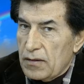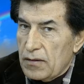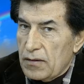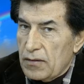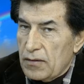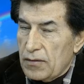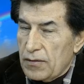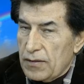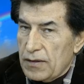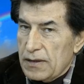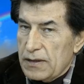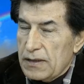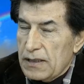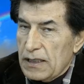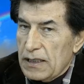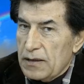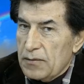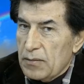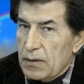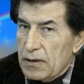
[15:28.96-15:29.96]
or the
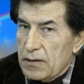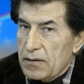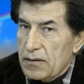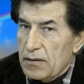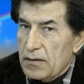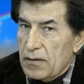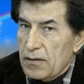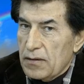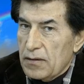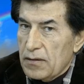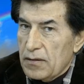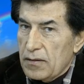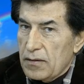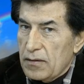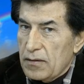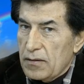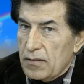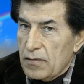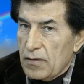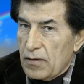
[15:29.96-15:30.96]
statement
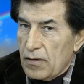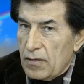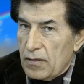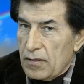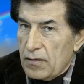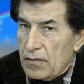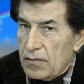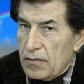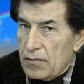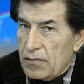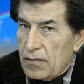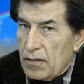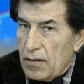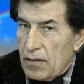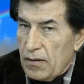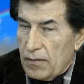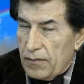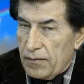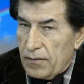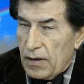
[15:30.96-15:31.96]

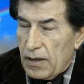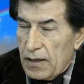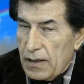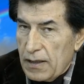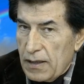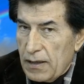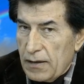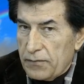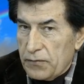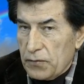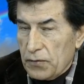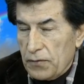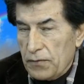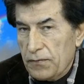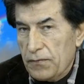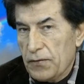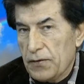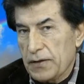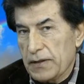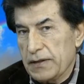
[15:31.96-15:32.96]
of I love you,
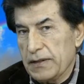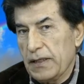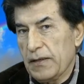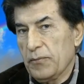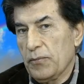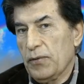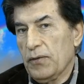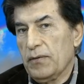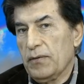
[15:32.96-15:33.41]
for example.